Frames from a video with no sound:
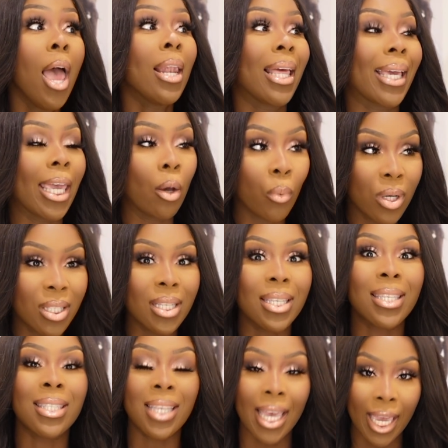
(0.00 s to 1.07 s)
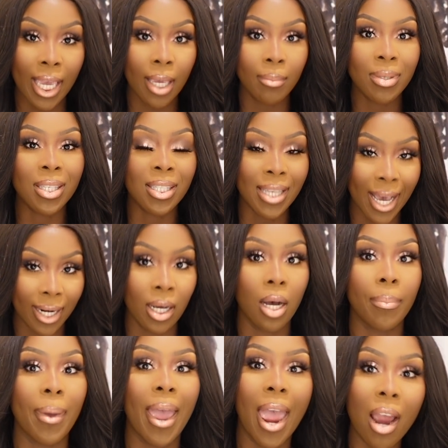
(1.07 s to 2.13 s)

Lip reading: Like, it was the same setup